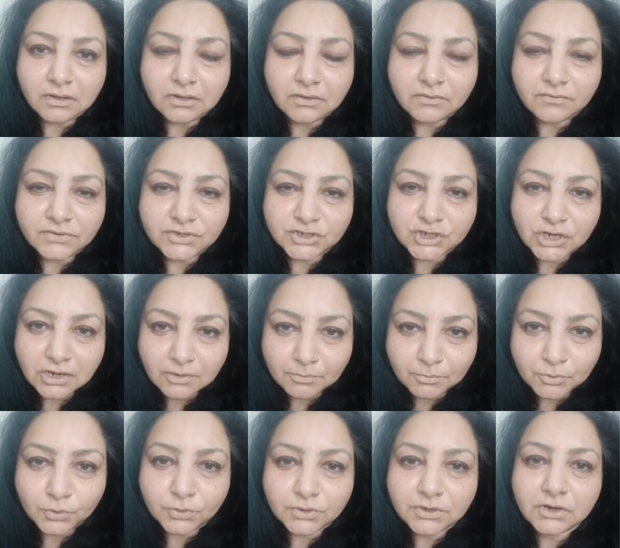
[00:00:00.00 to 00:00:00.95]
which are
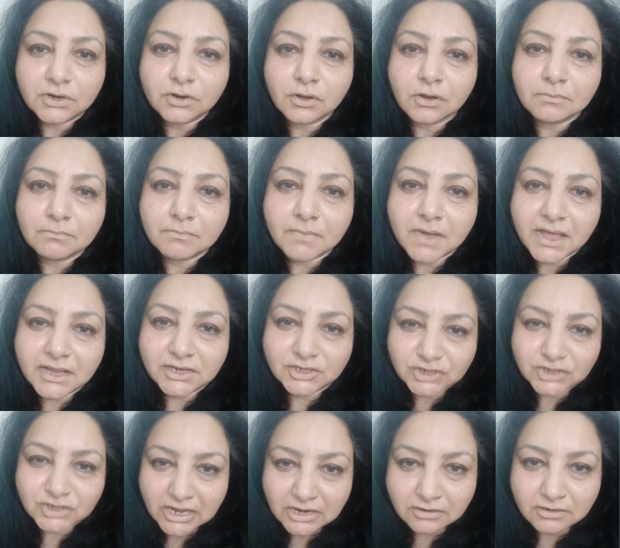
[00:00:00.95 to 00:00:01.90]
uploaded on my
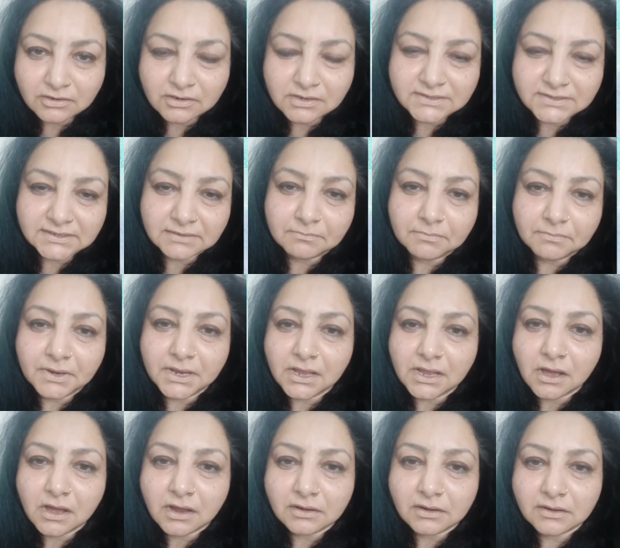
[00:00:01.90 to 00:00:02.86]
channel, Simply
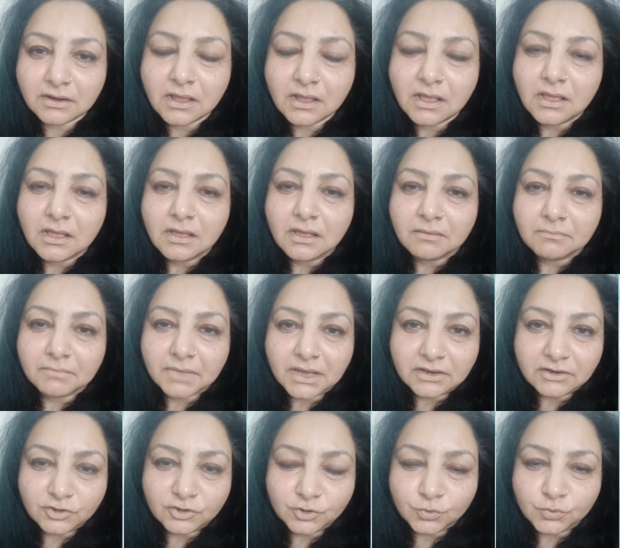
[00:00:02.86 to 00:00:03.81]
Art by
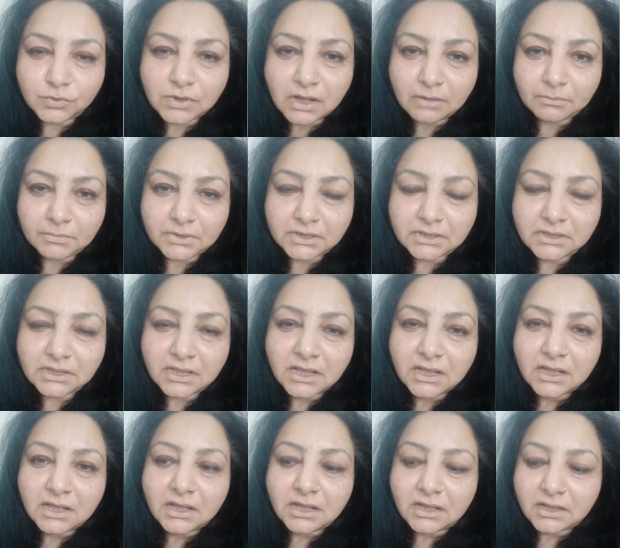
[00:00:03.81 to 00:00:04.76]
Ritu Kamath,
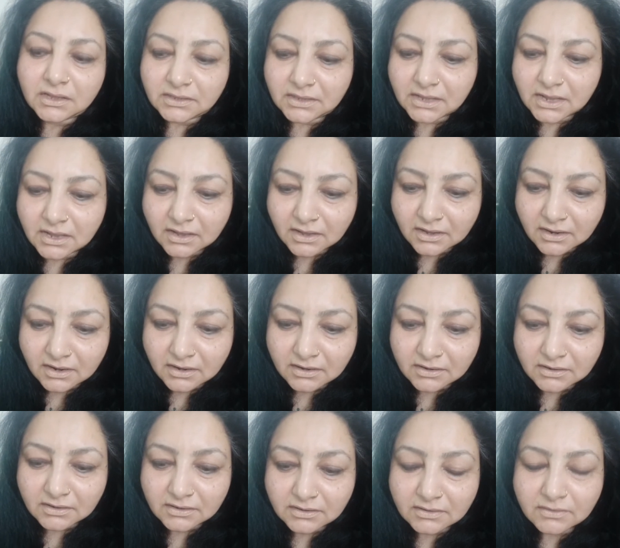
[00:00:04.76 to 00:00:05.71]
they
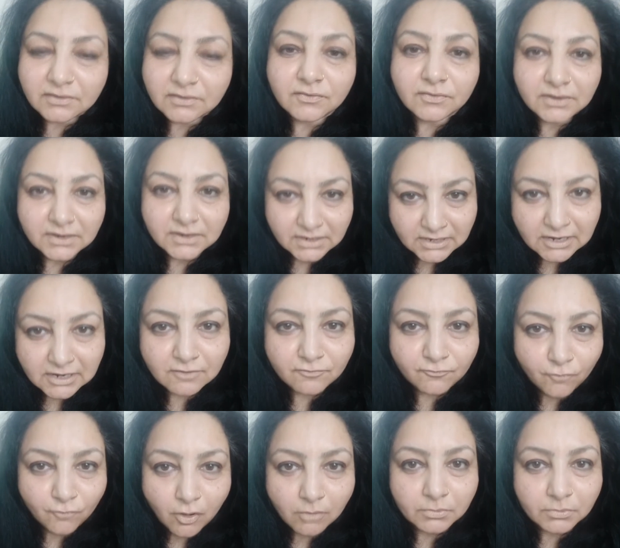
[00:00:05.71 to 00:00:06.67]
are little
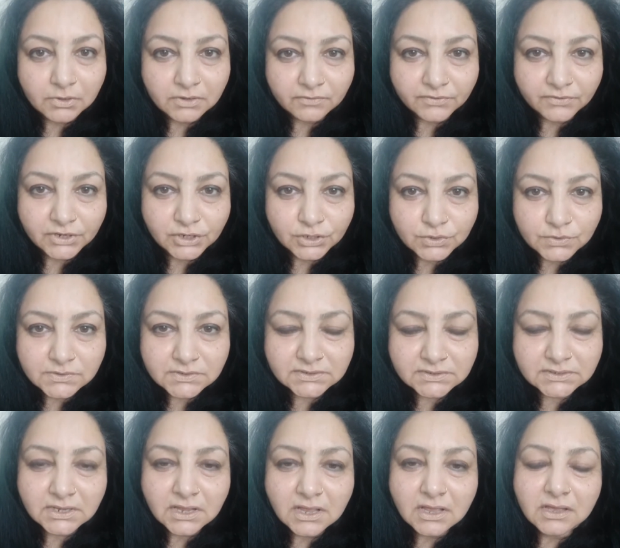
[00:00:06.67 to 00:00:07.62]
formal
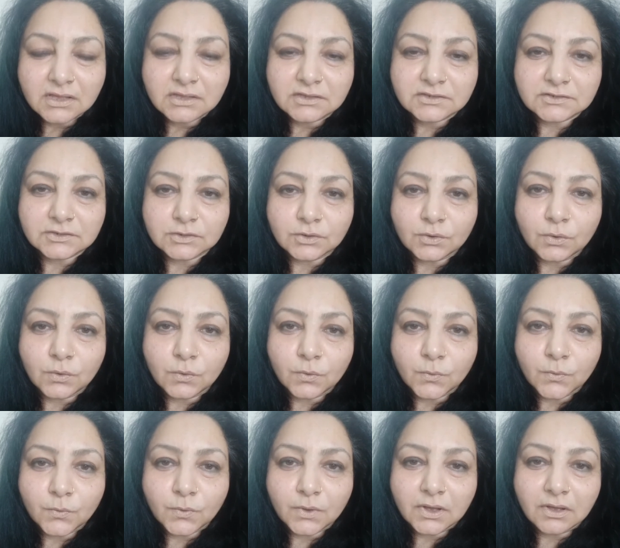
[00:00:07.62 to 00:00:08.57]
videos.
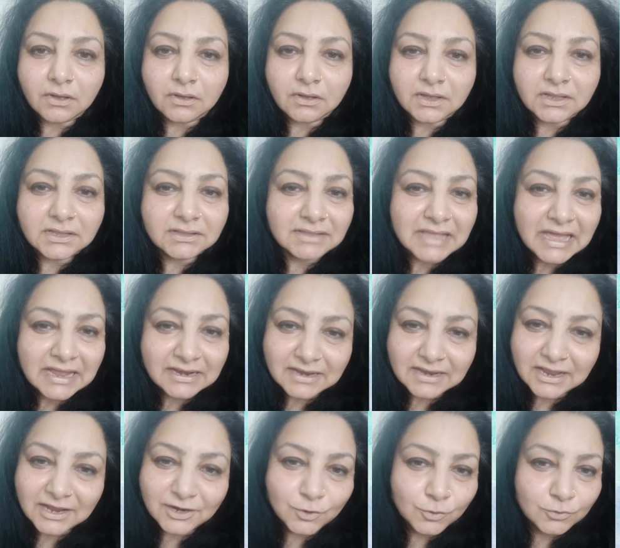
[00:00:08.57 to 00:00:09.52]
So in that,
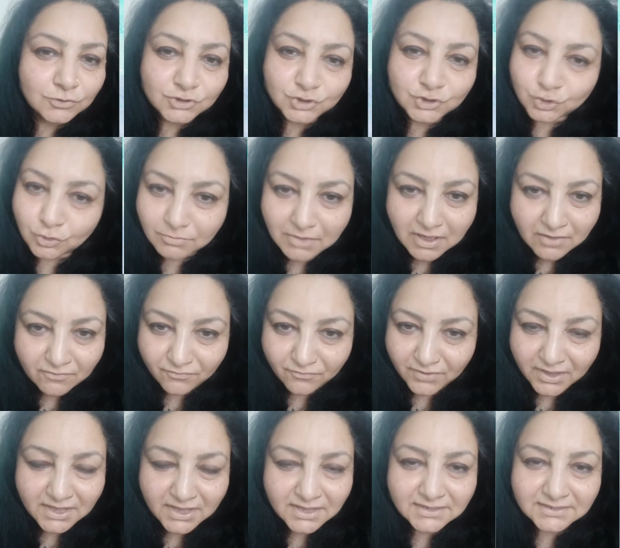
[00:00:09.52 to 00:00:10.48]
I don't show my
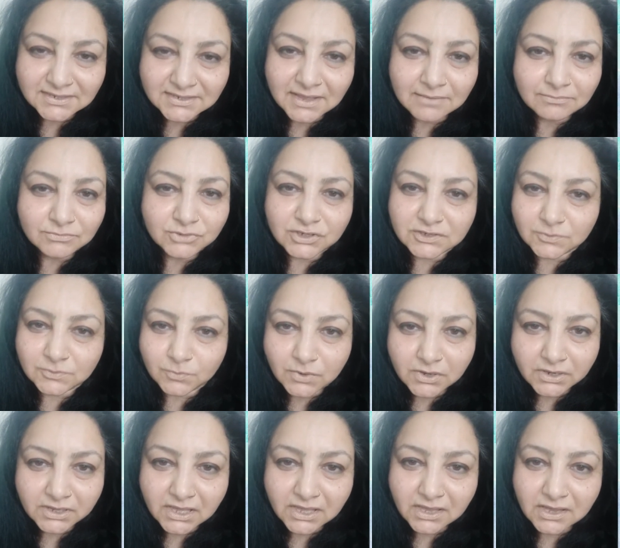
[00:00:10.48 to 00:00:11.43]
face. I'm just
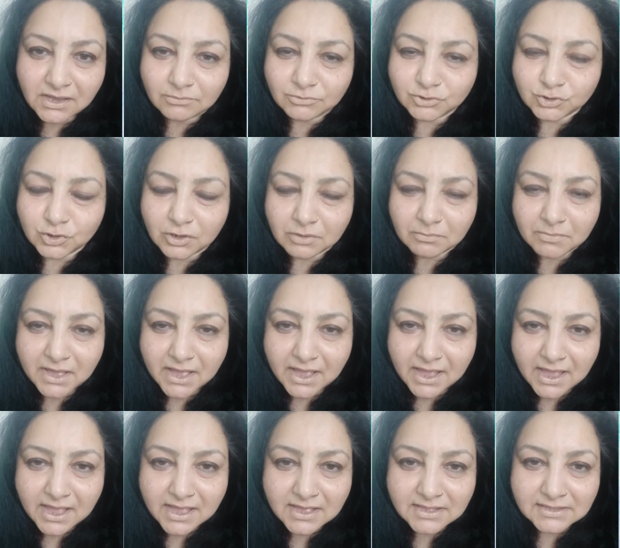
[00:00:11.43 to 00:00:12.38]
working. I'm showing my
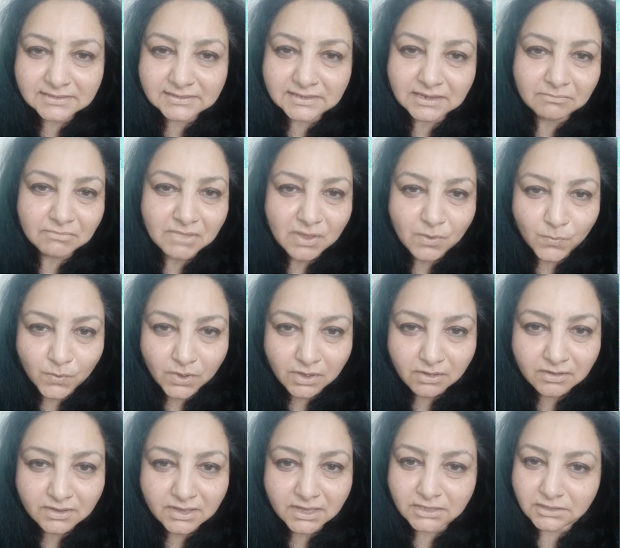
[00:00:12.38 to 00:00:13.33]
hands and my
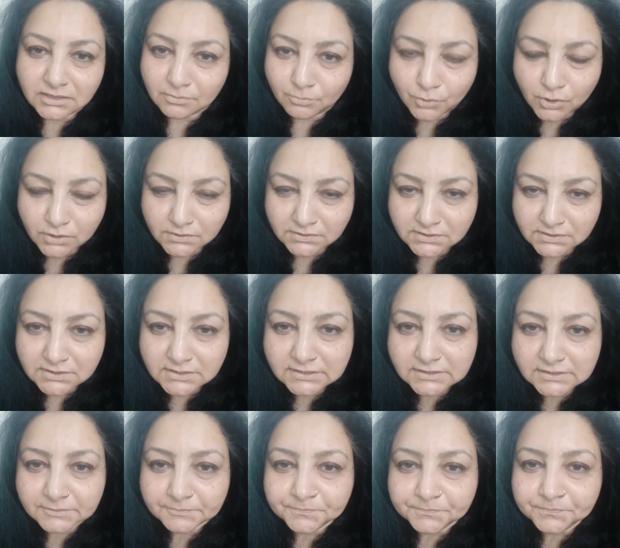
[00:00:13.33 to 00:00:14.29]
work and the
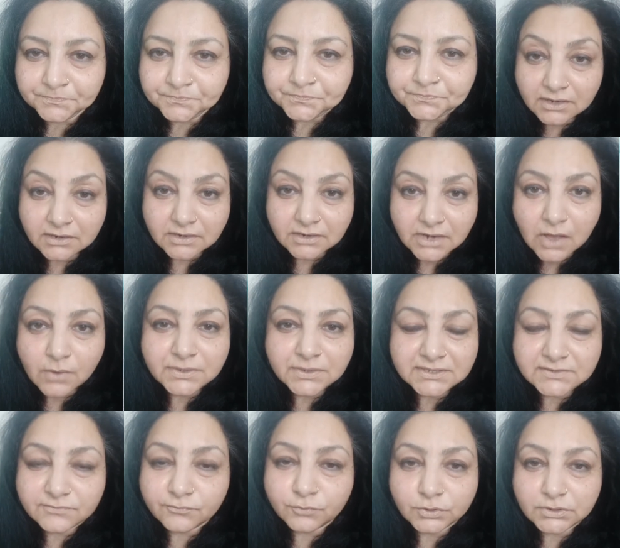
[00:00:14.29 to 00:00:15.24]
process. Now
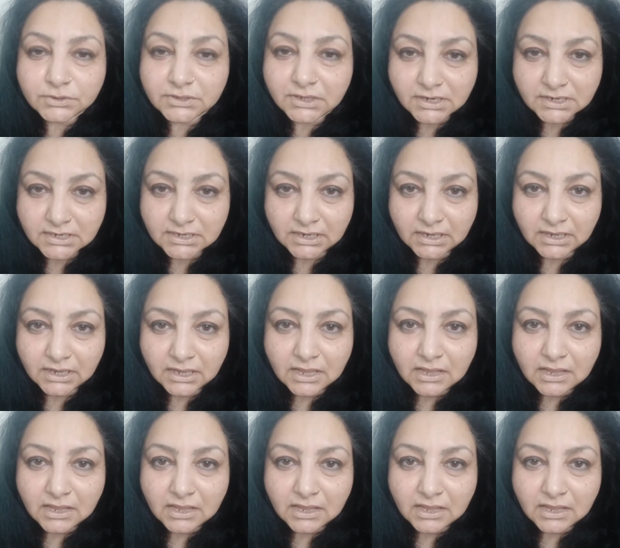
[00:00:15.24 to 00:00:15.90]
it's 4:30.